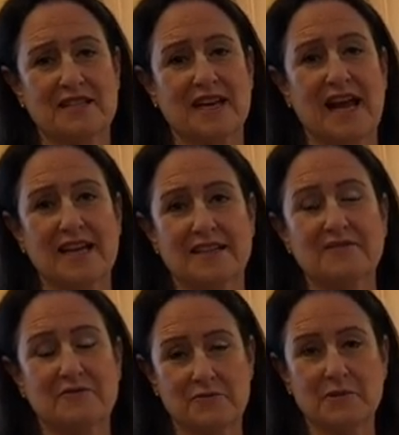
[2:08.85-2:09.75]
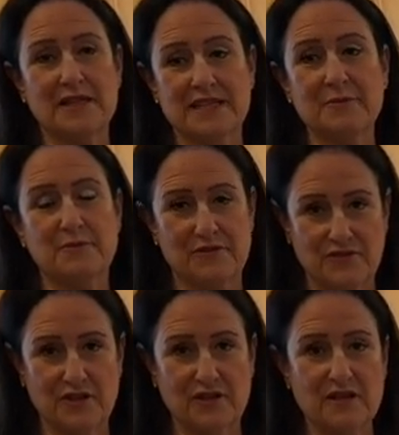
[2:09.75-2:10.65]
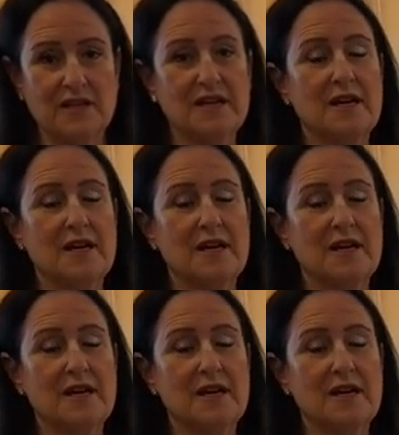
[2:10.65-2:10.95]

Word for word: that I really prefer.